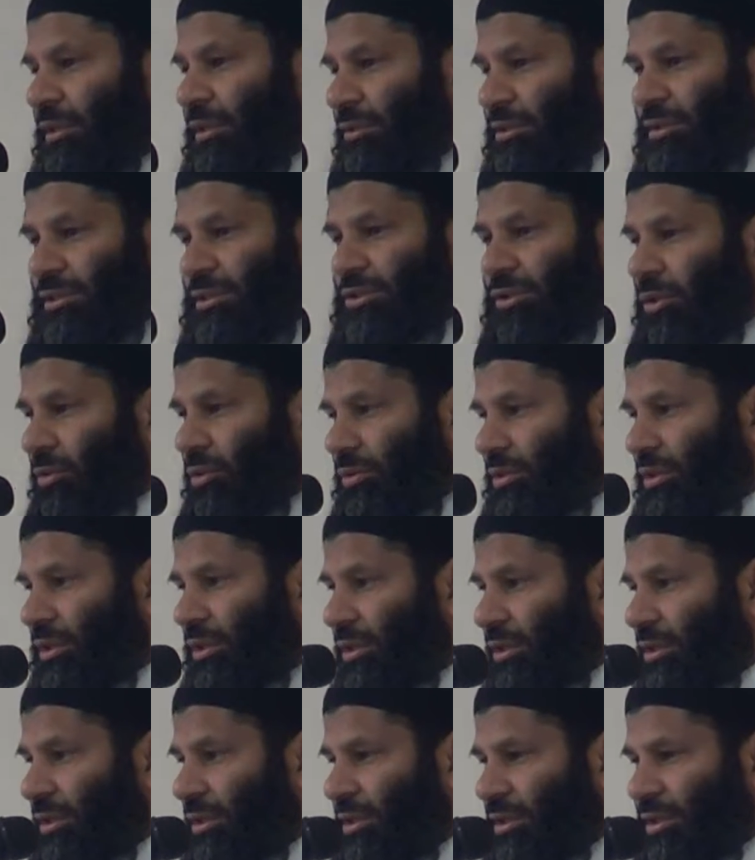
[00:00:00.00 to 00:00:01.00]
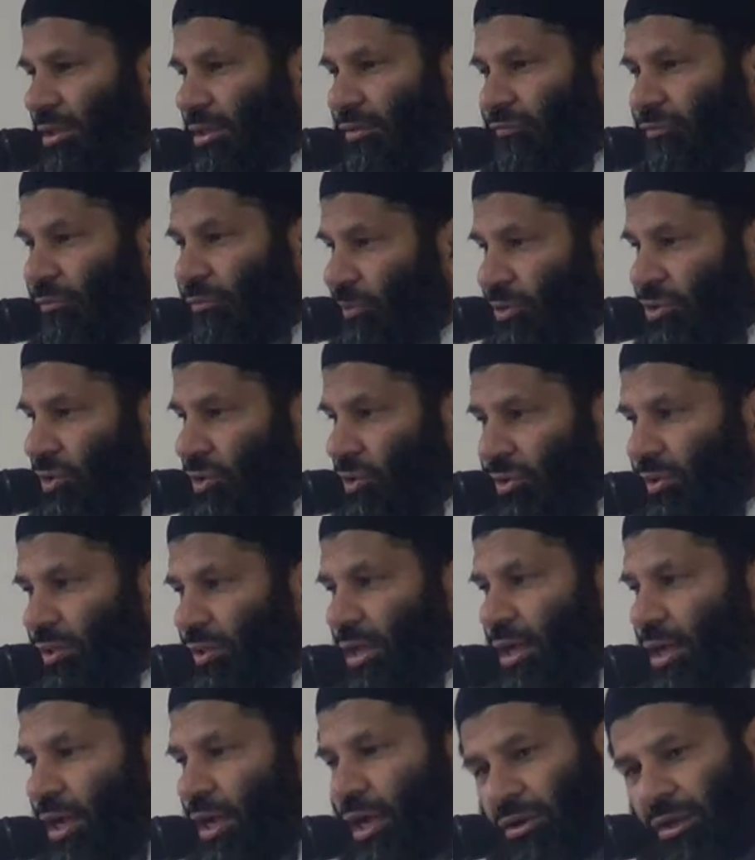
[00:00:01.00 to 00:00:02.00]
this is not from the
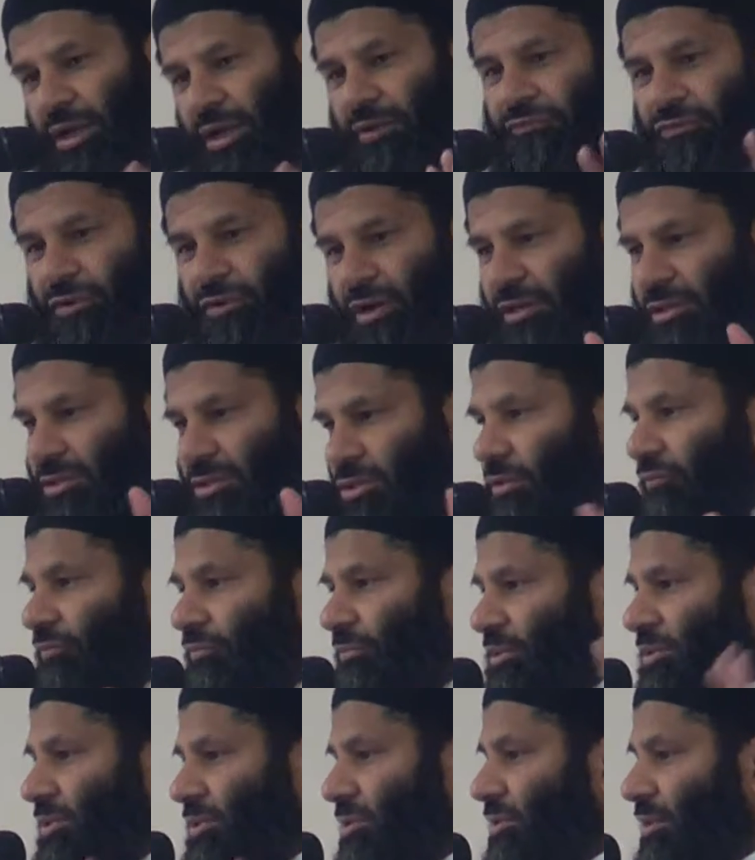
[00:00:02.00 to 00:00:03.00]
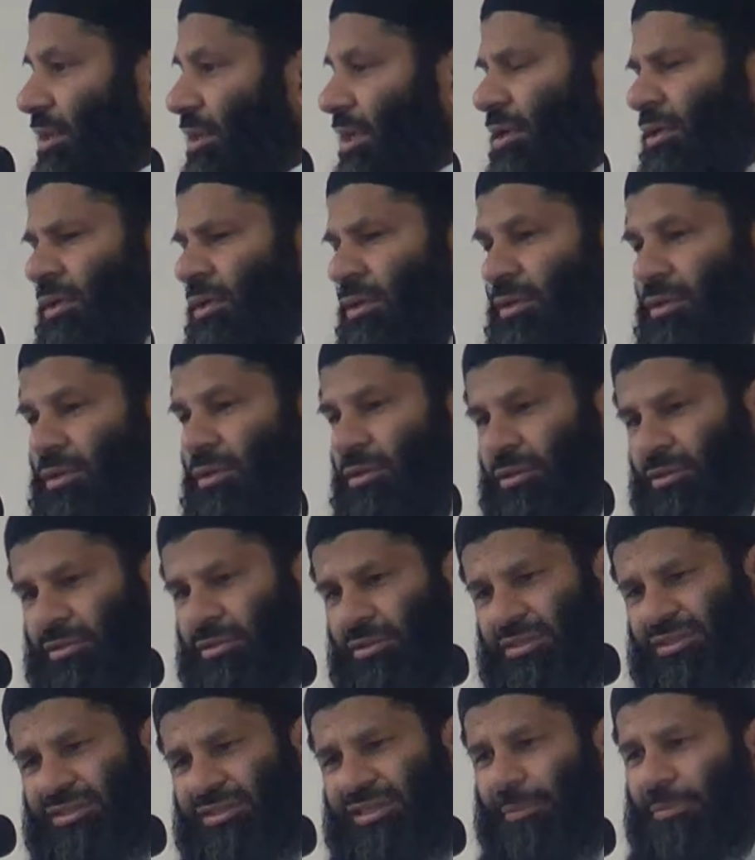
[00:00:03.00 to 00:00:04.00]
Sunnah. Okay, fine, it's not from the Sunnah.
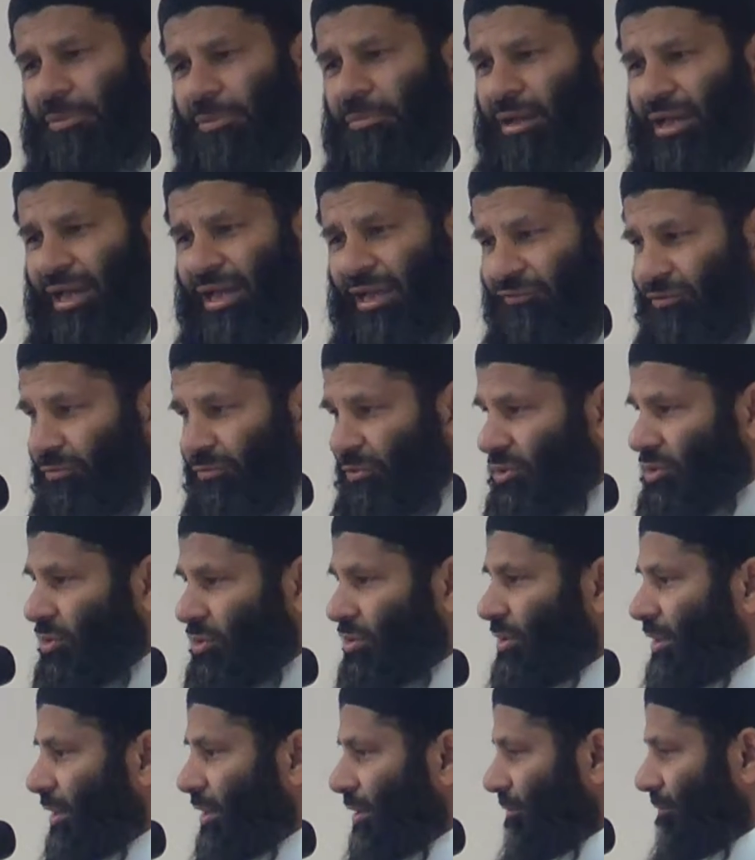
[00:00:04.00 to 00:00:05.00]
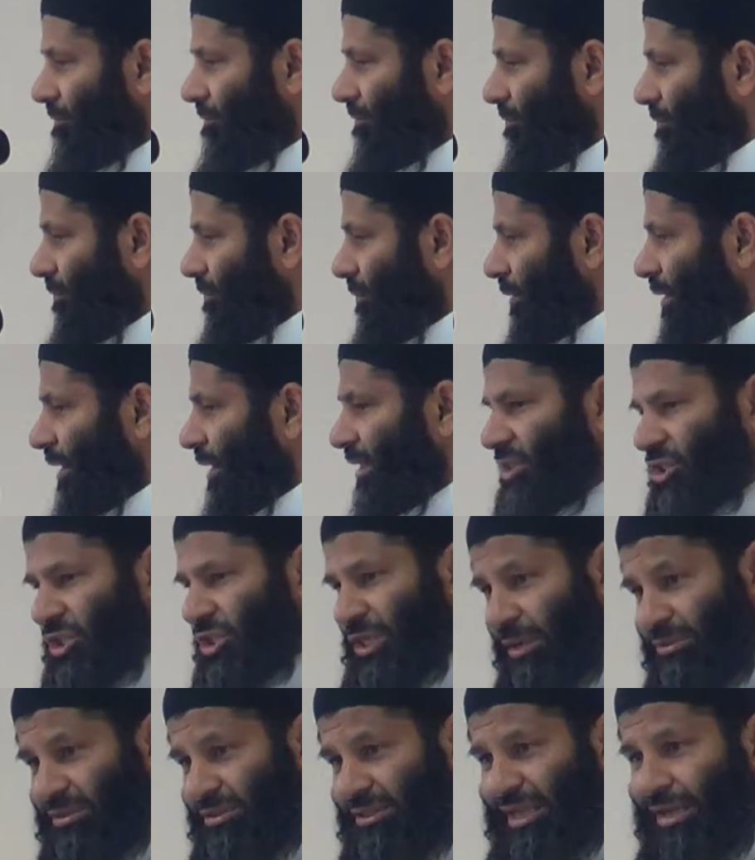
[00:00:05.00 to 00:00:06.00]
He's slapping my hand from the Sunnah. He's
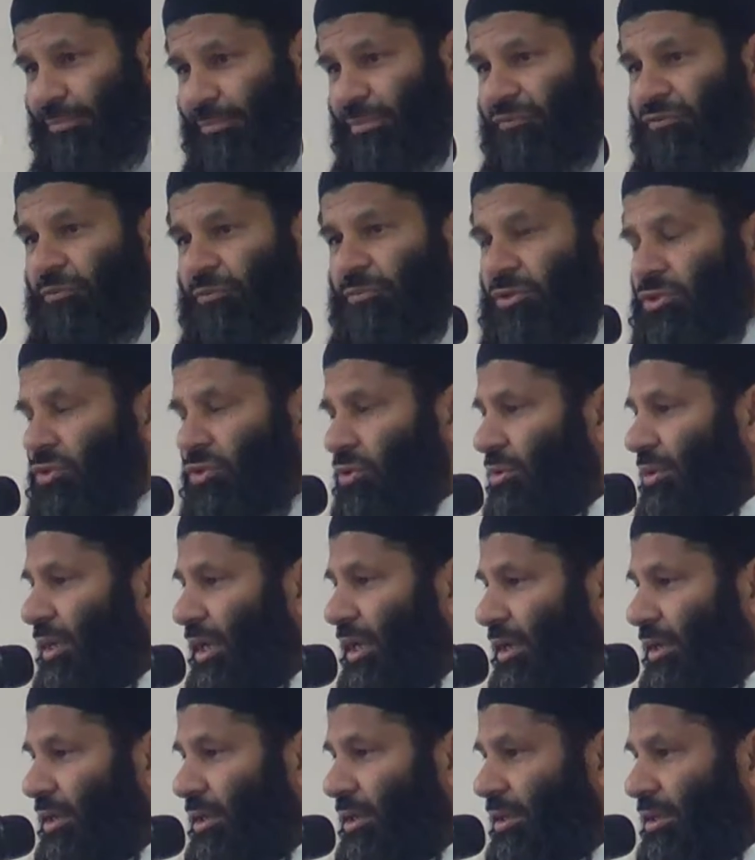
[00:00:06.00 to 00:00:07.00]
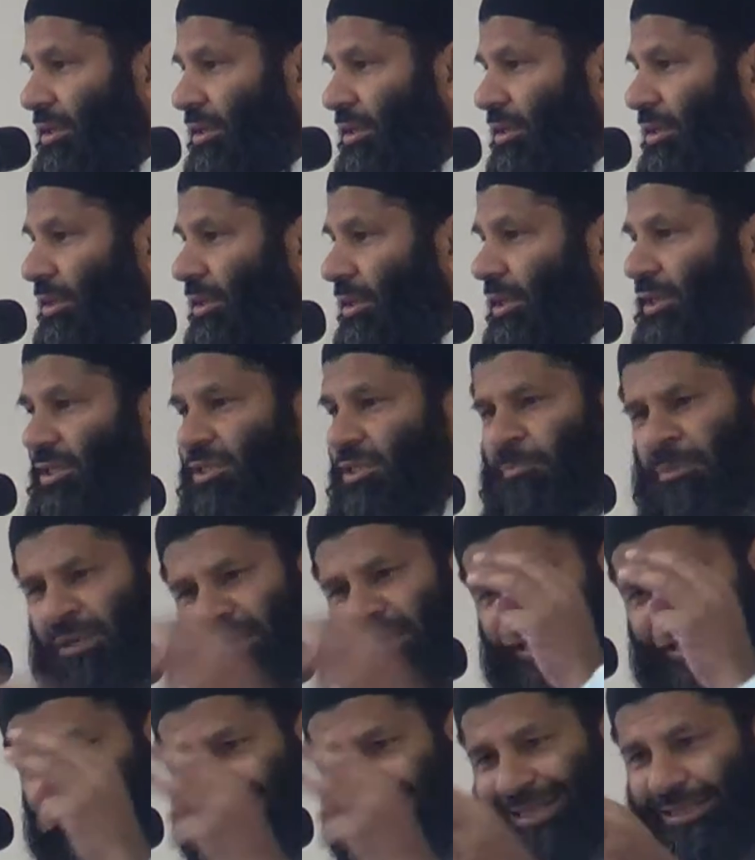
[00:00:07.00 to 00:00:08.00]
shouting at me from the Sunnah. He's
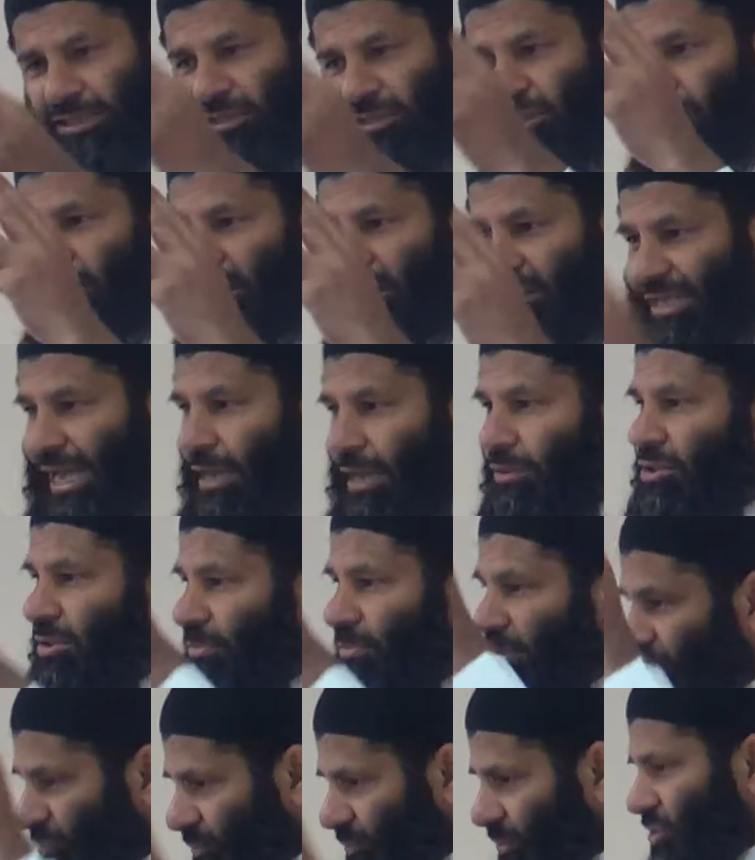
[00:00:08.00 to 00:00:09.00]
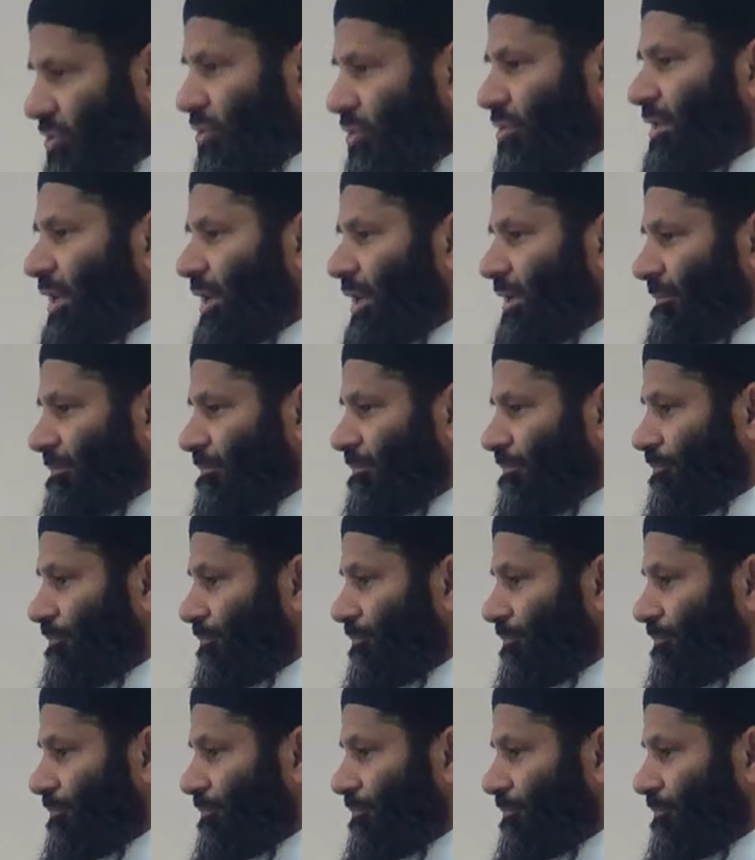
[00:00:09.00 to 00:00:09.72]
speaking ill to me, down to me from the Sunnah.